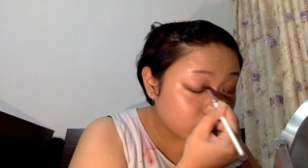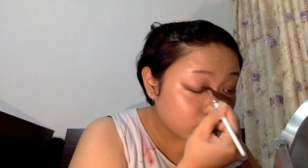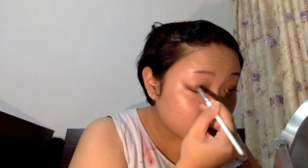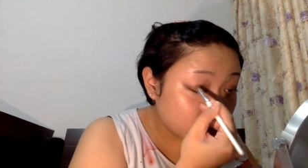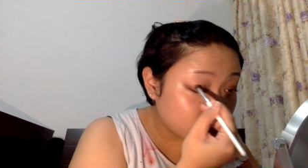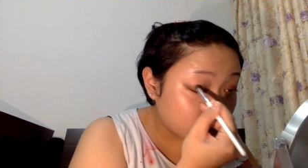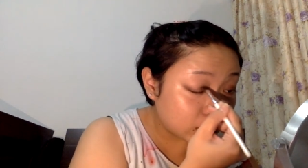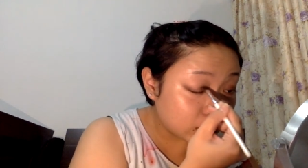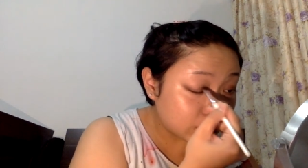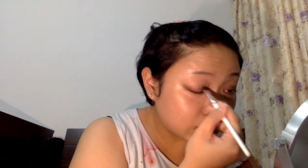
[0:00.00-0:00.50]

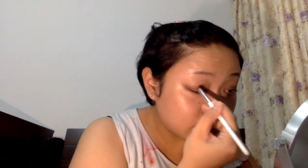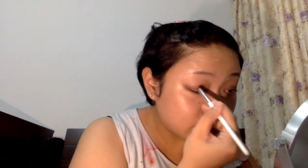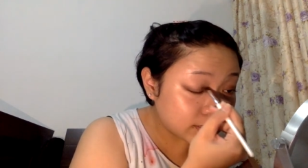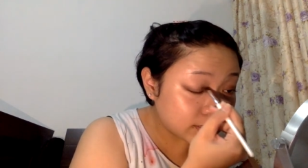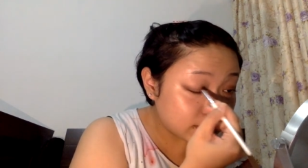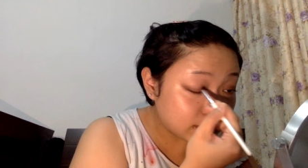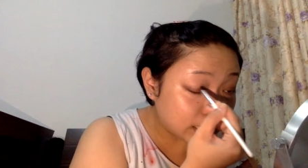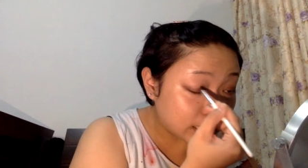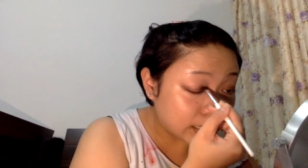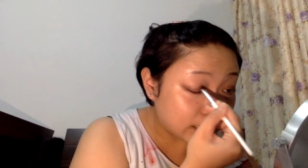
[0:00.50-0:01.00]
You can just
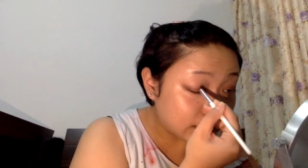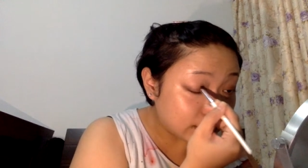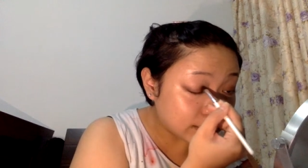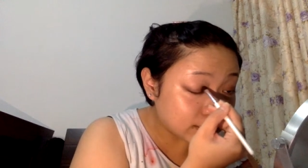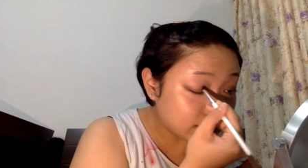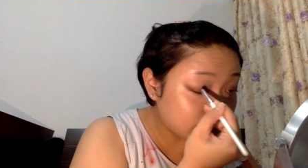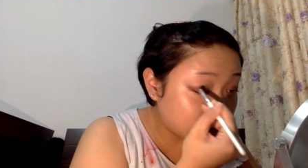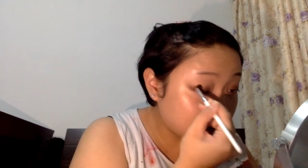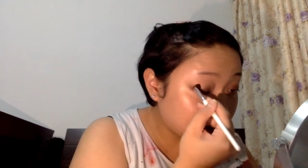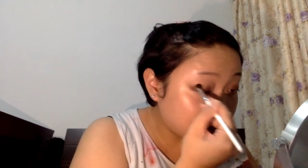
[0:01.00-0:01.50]
start at the
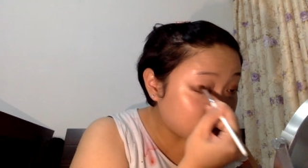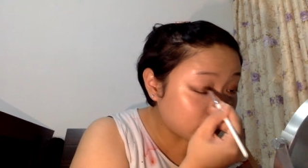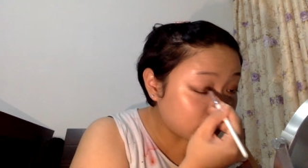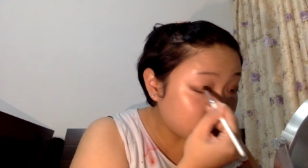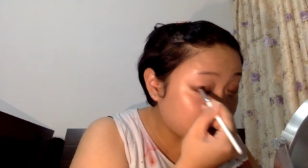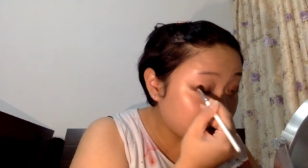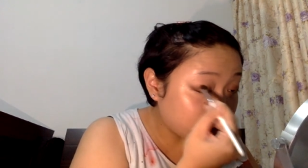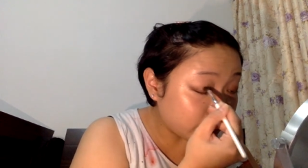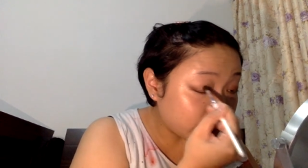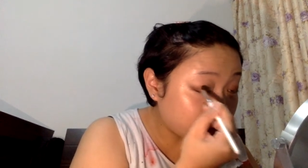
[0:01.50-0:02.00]
center
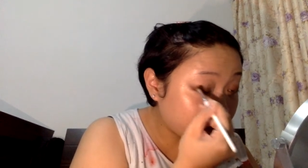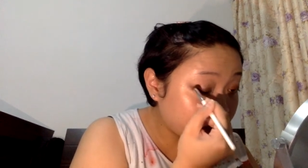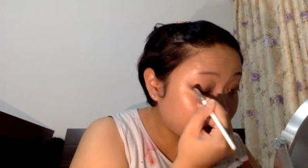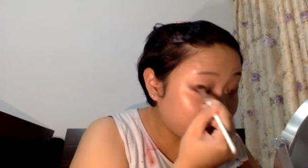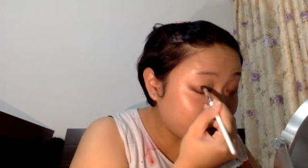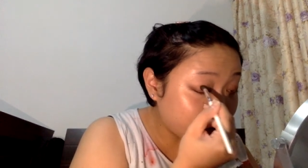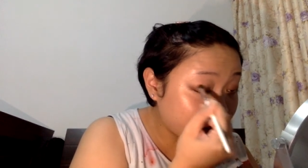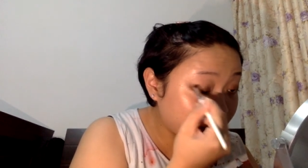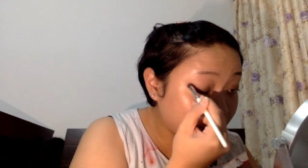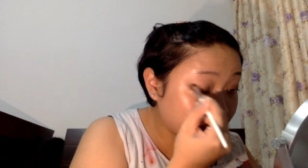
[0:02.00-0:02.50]
and then
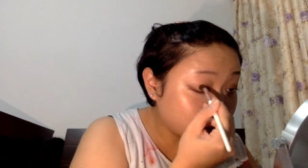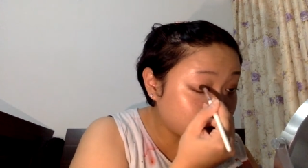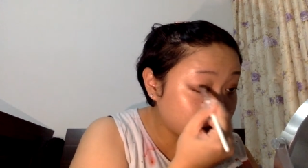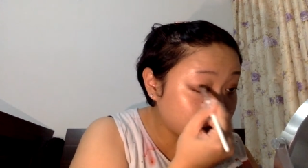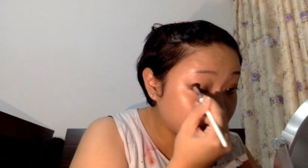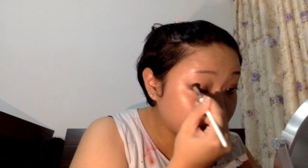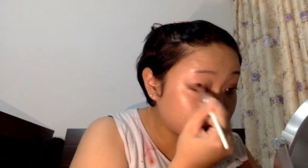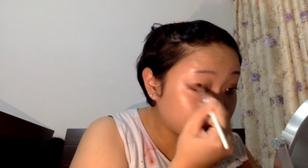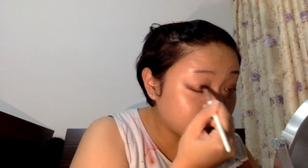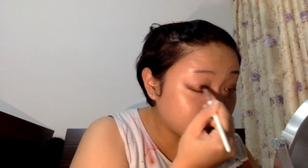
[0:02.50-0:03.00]
blend the
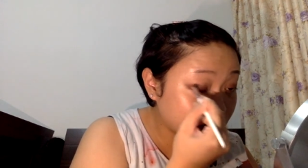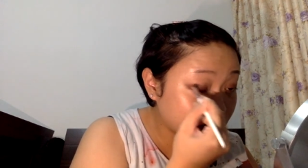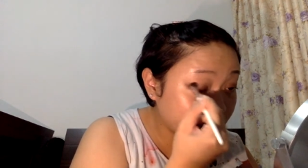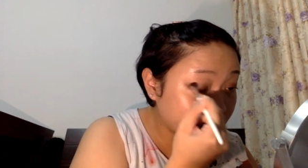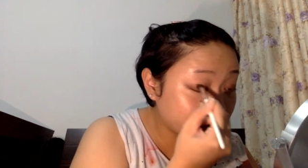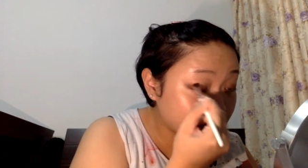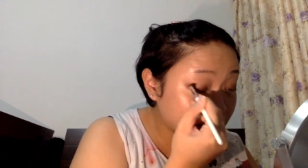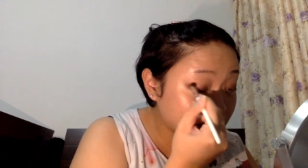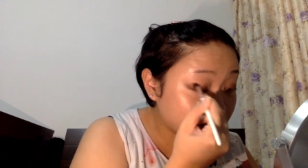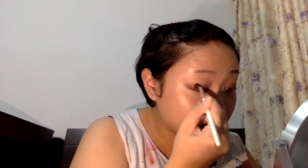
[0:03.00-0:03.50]
two
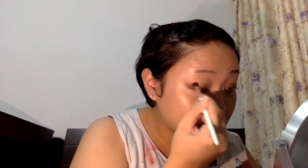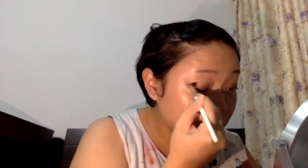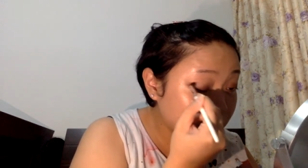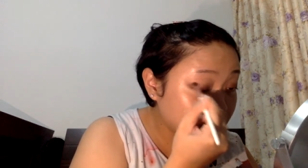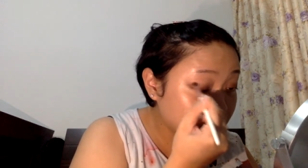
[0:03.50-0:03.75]
sides.